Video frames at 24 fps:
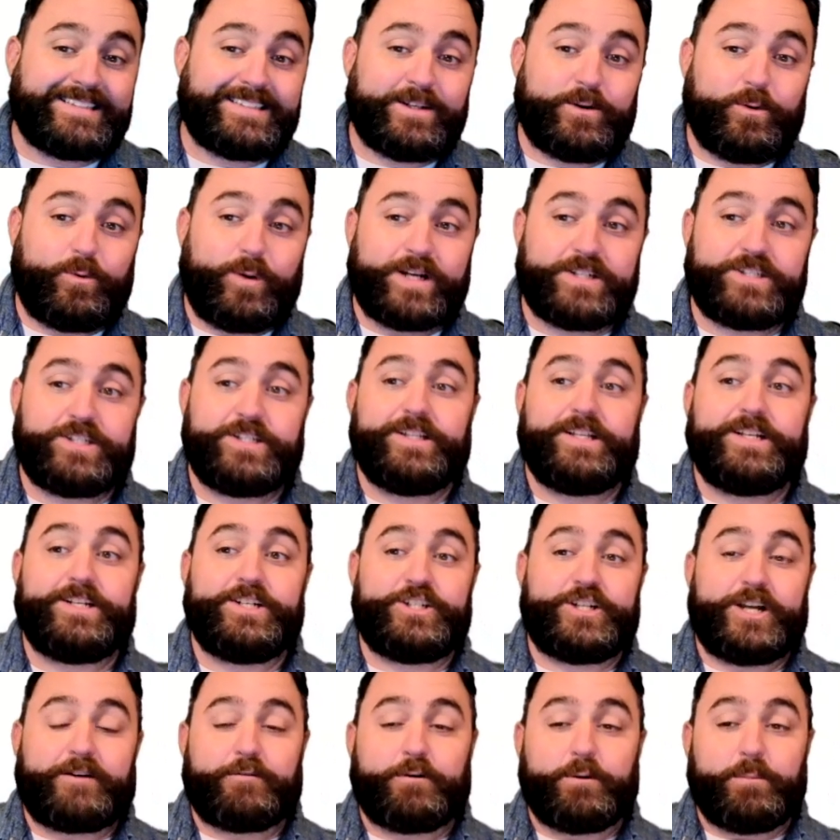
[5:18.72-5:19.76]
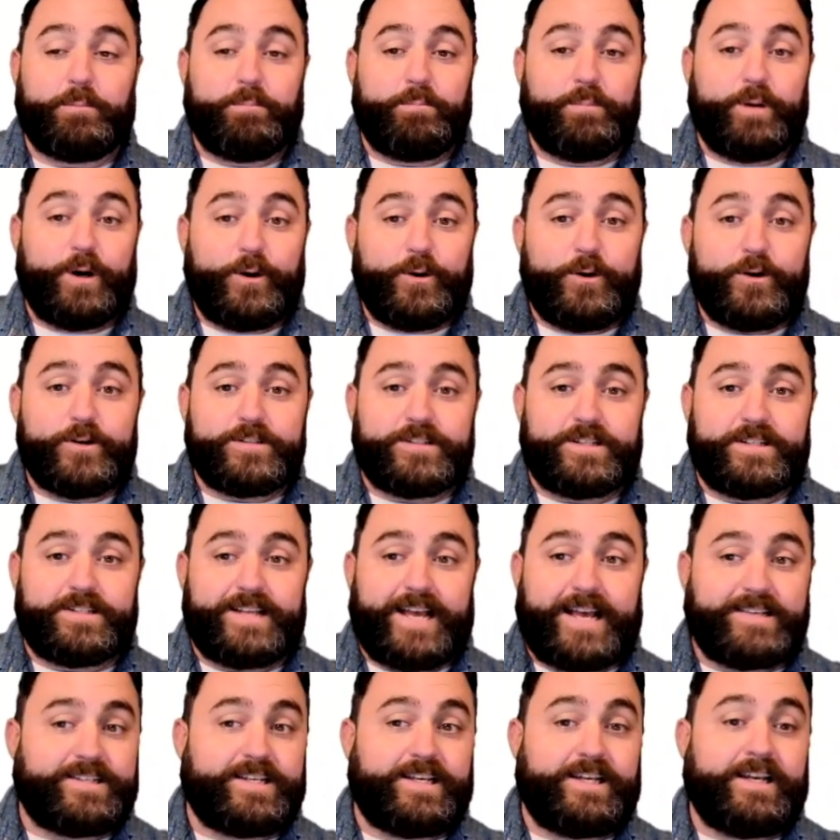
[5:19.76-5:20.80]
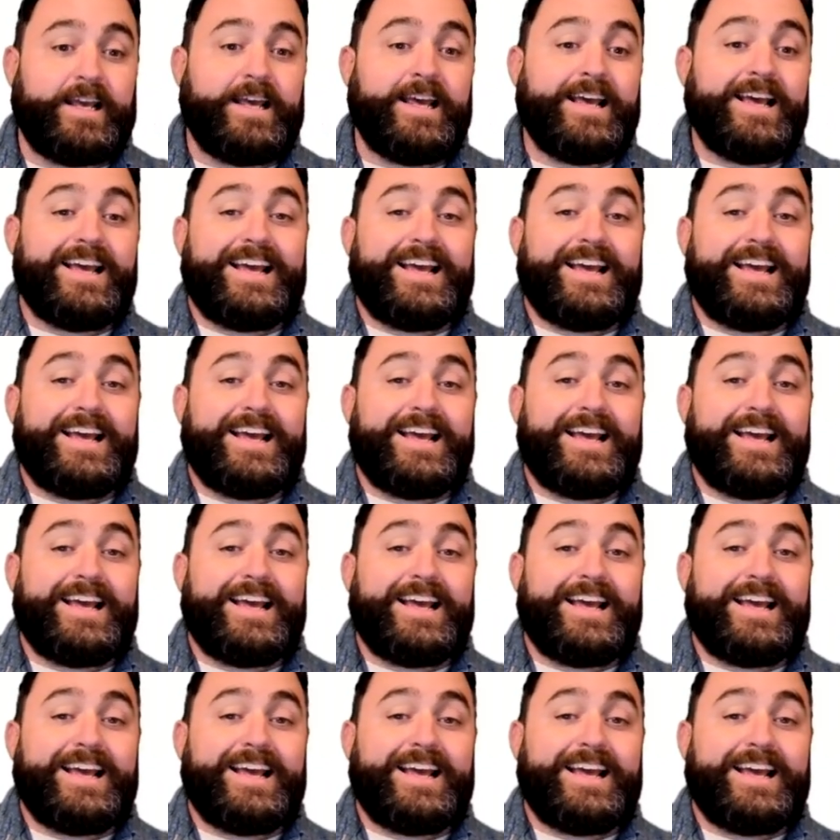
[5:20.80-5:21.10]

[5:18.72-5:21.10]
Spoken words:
a question that General Motors is asking,